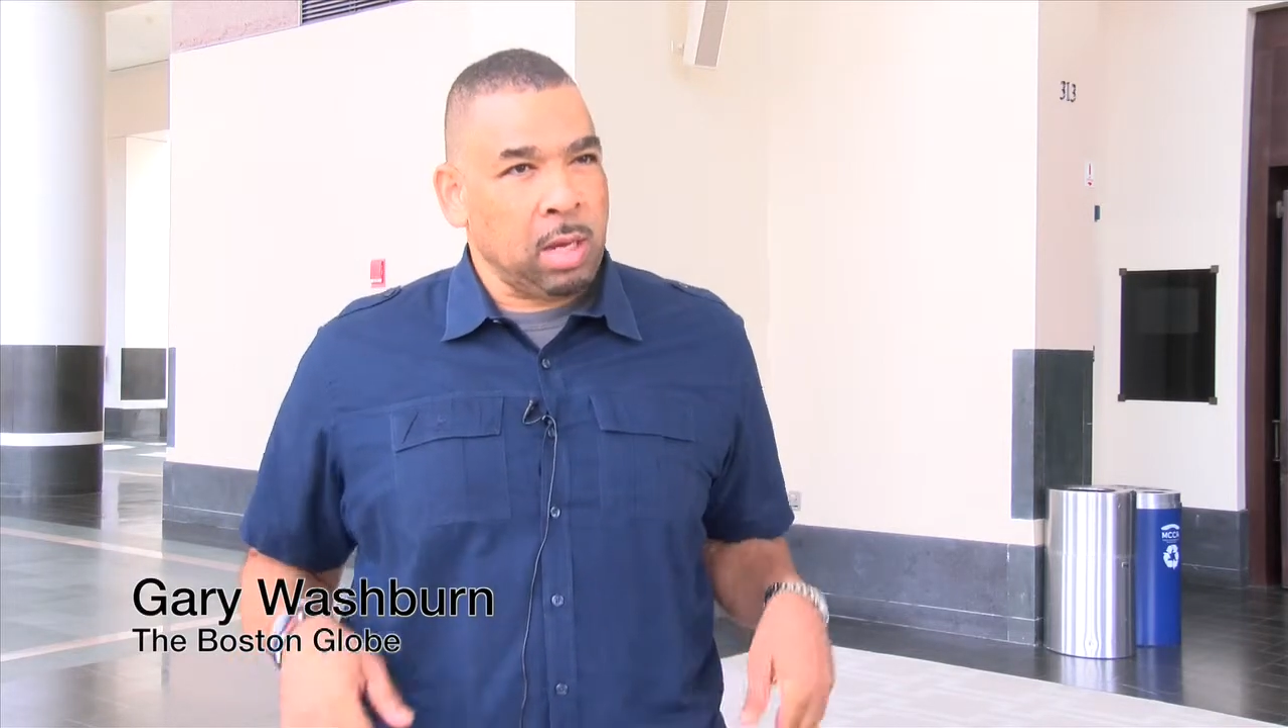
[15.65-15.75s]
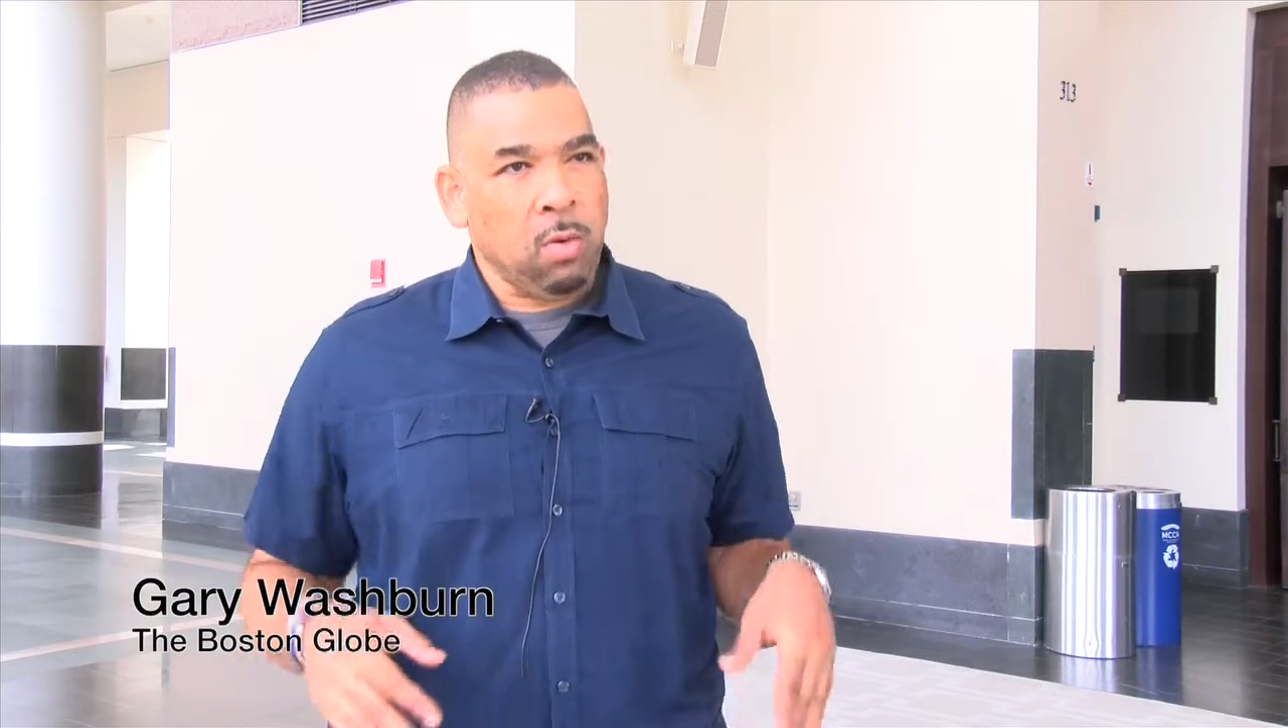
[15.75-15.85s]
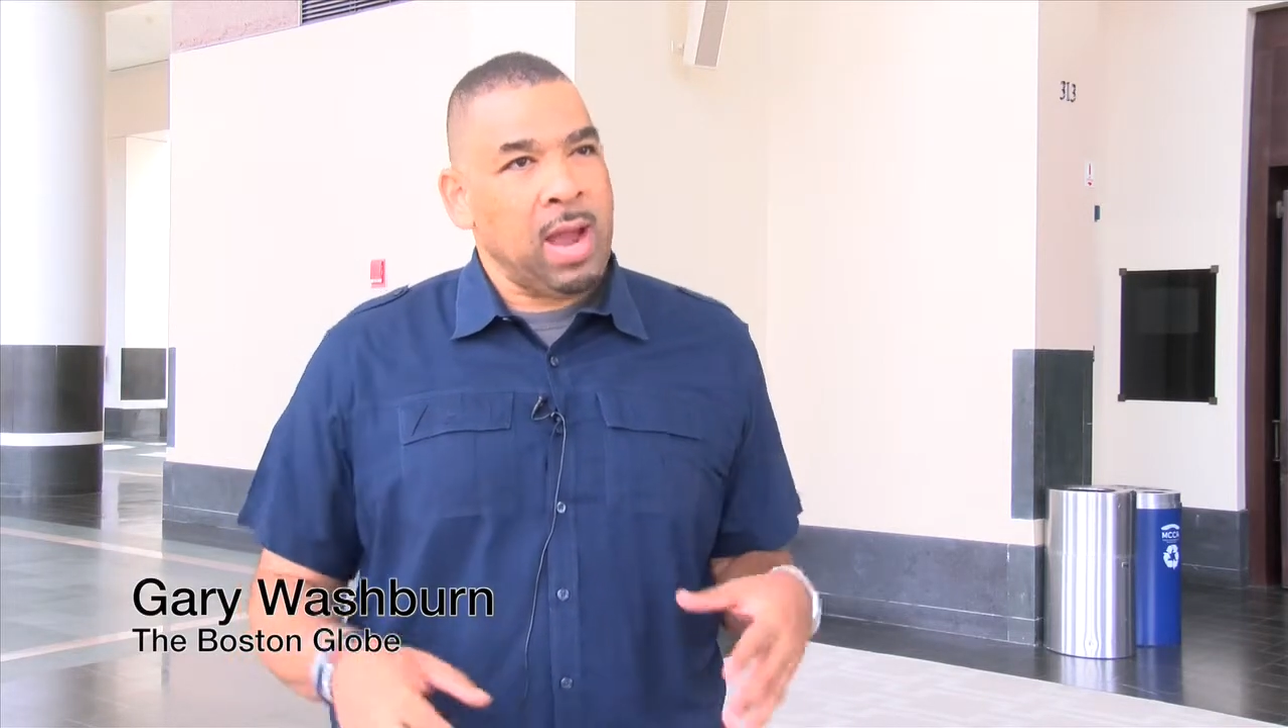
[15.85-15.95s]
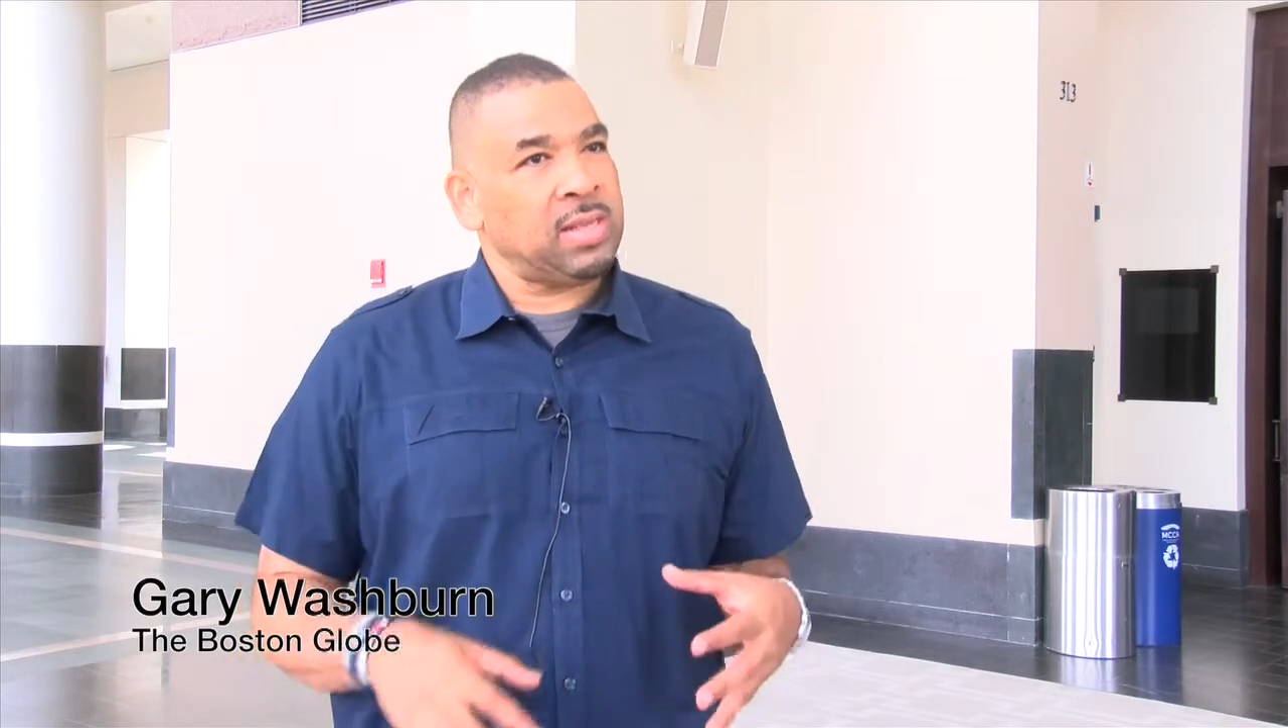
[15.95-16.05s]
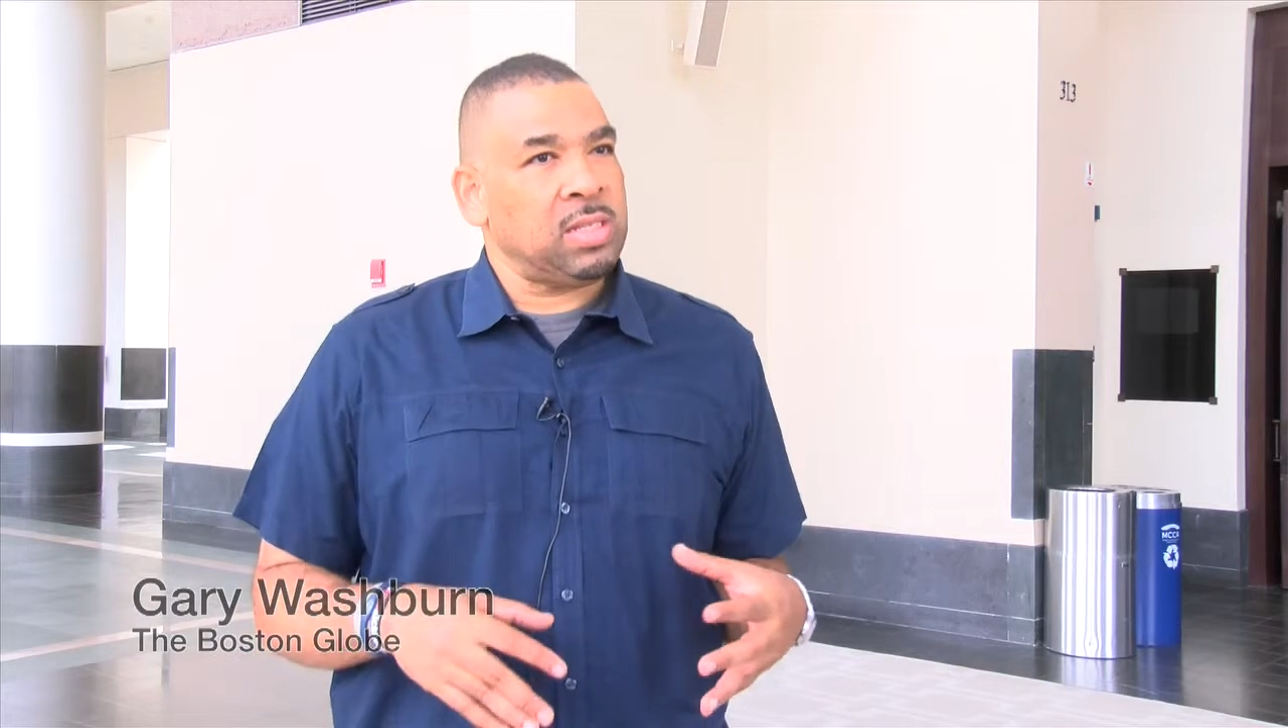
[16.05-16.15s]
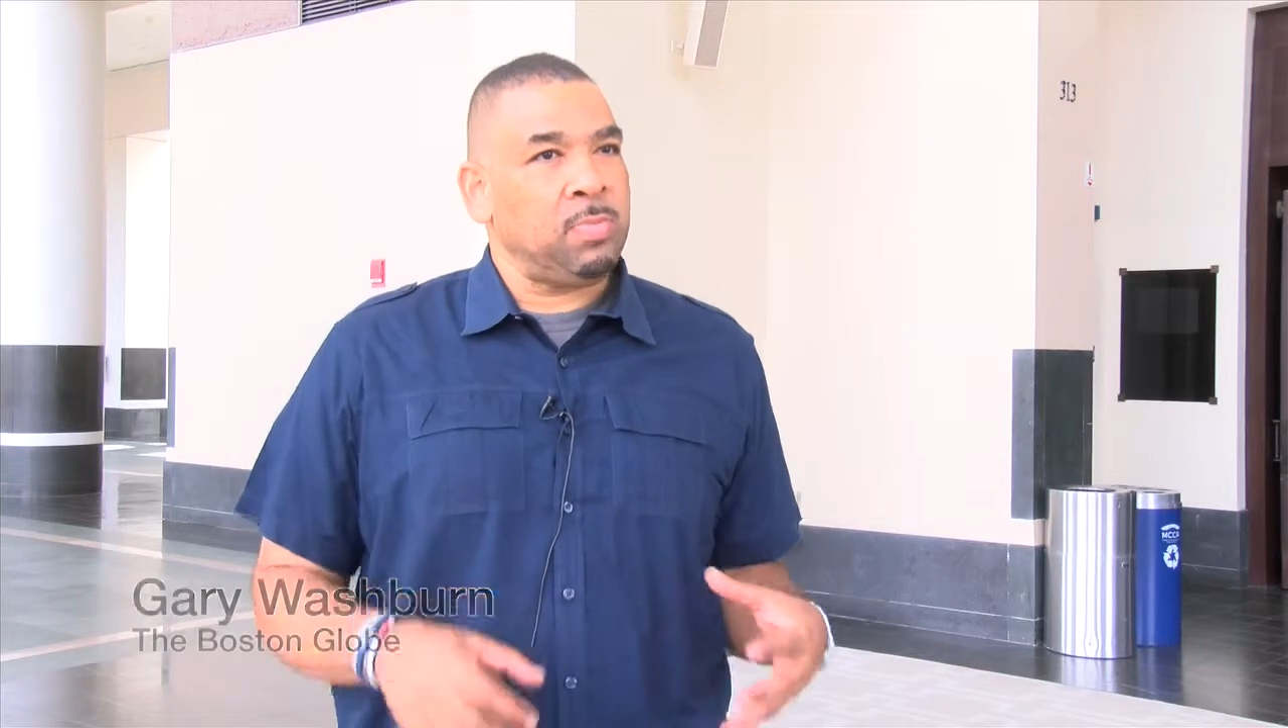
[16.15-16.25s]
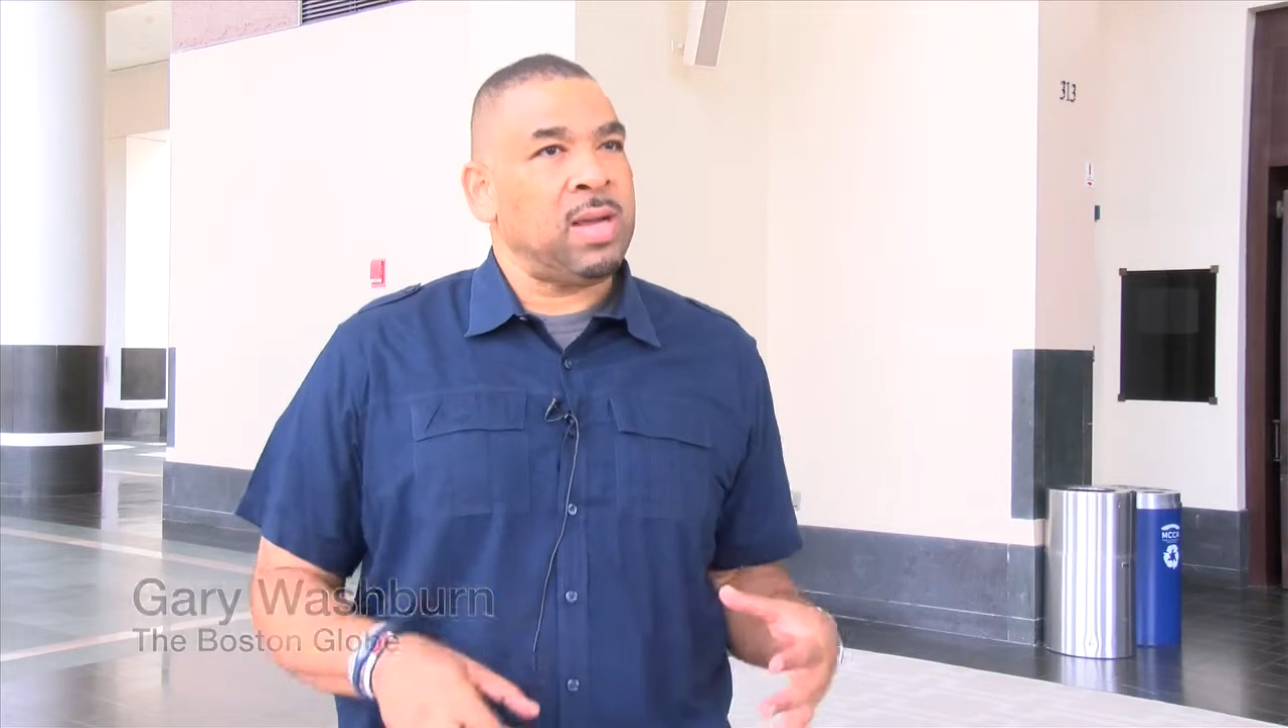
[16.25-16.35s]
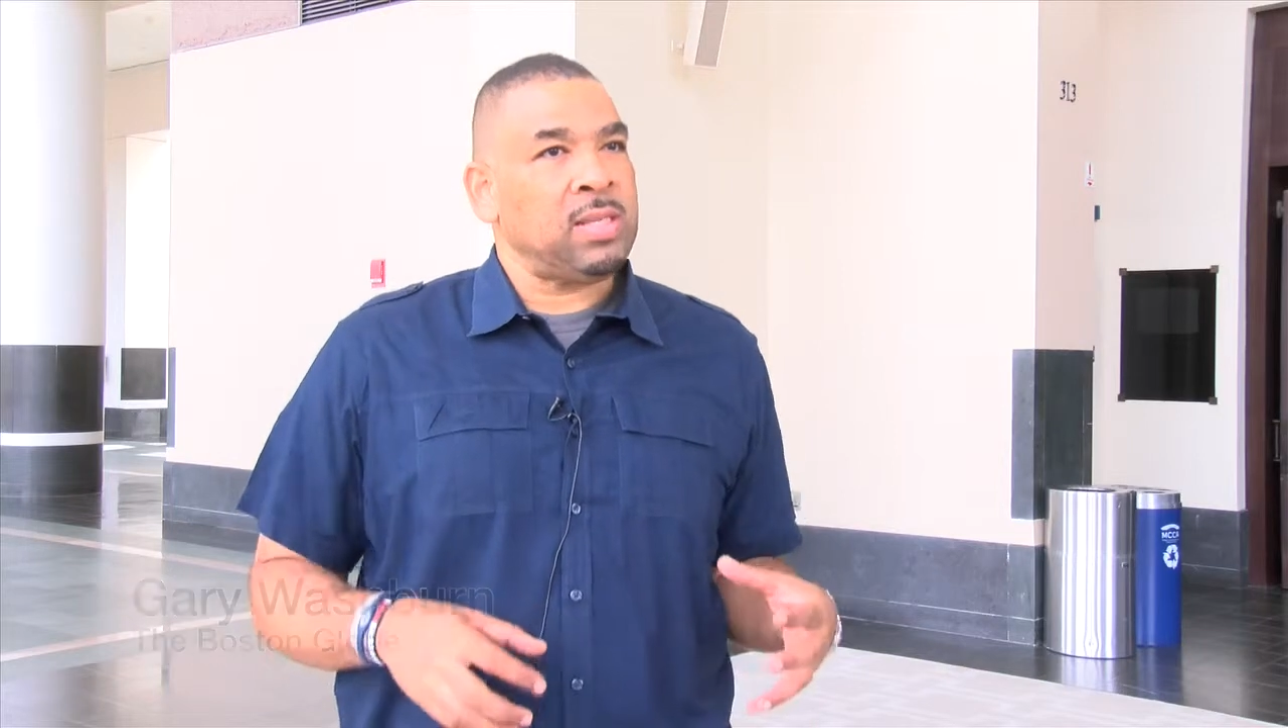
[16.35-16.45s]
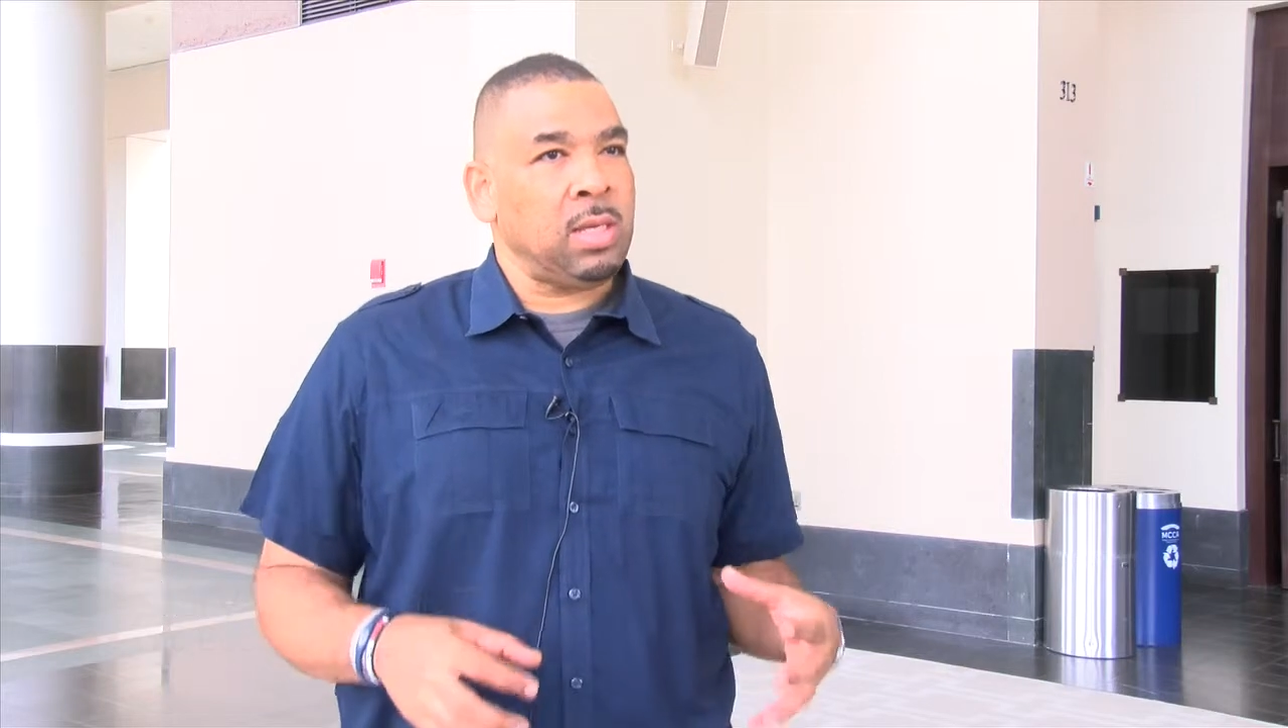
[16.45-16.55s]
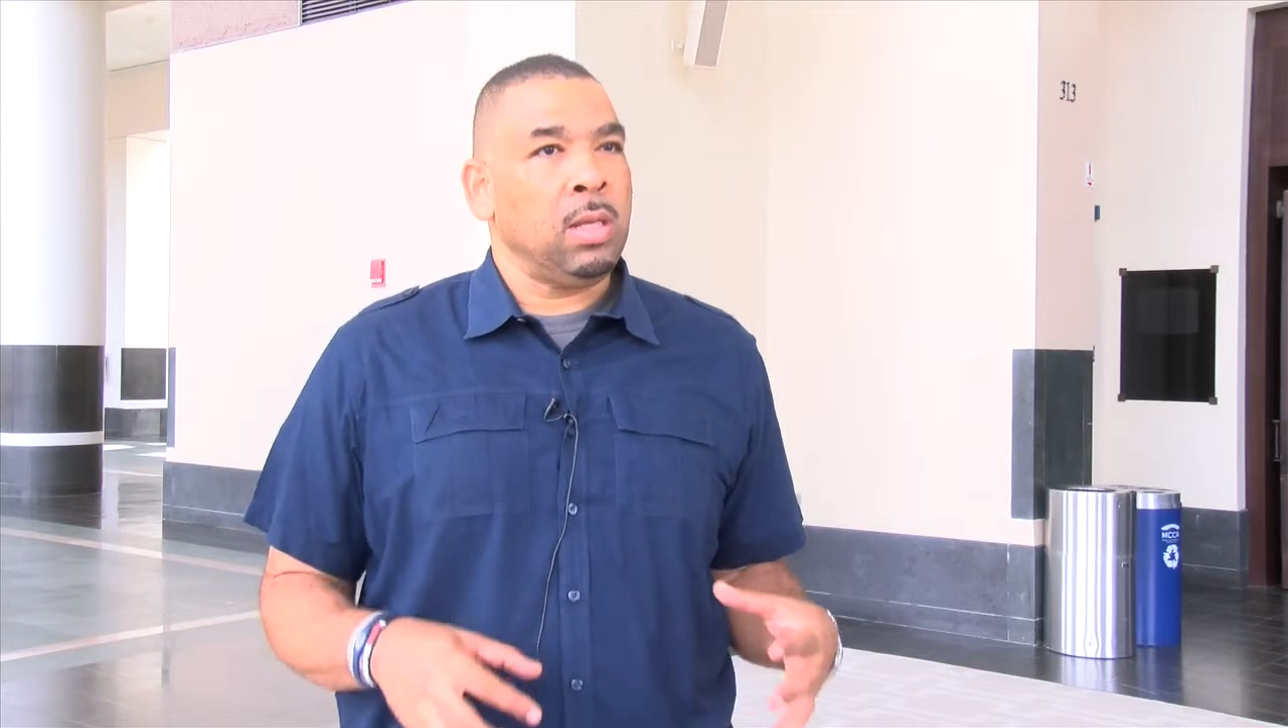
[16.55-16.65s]
crisis,
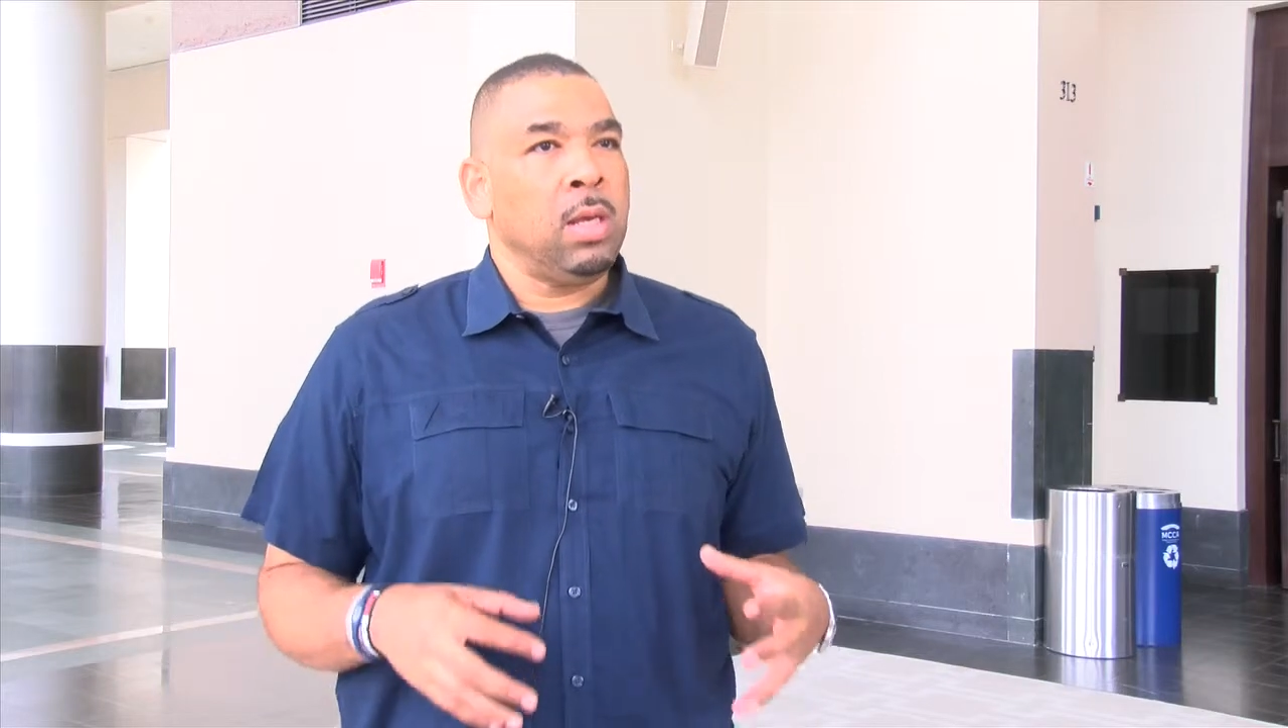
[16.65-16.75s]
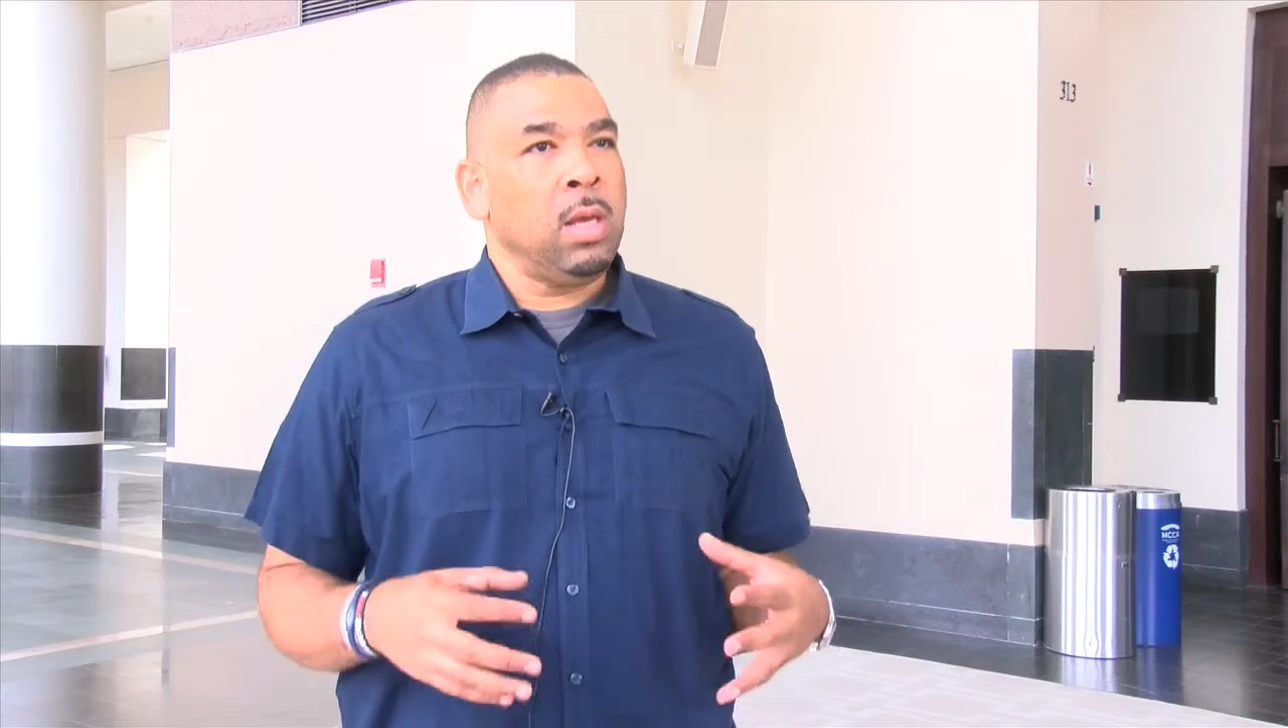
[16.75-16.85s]
busing